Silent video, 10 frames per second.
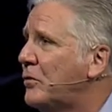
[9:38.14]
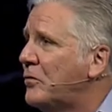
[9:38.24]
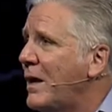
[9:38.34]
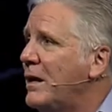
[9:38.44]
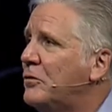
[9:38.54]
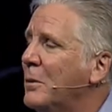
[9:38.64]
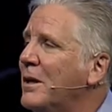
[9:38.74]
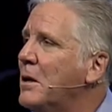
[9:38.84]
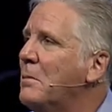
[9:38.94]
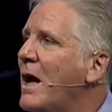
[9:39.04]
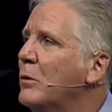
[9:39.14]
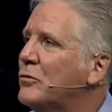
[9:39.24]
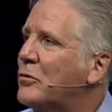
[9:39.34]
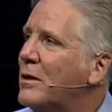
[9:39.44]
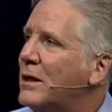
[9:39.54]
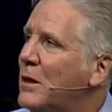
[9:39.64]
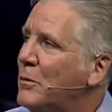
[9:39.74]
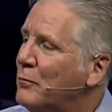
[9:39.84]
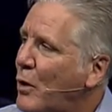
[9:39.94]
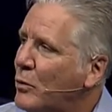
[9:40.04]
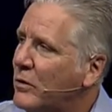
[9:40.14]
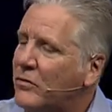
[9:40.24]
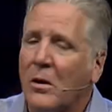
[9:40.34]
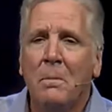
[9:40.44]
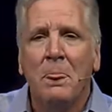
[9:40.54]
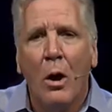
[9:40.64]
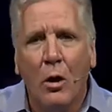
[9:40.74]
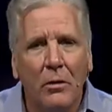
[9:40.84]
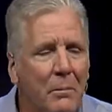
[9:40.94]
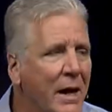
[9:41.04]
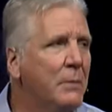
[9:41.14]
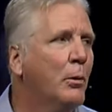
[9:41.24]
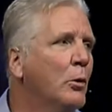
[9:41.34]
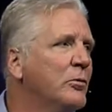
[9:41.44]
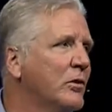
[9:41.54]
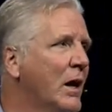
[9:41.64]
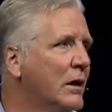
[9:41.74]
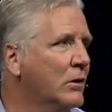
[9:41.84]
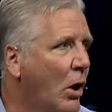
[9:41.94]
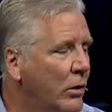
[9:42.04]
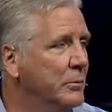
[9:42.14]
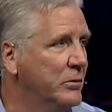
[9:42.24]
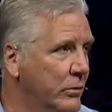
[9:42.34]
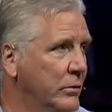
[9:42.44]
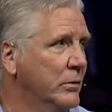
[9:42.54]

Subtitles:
things, but Nehemiah was trying to keep them focused on the main purpose that God had called them to.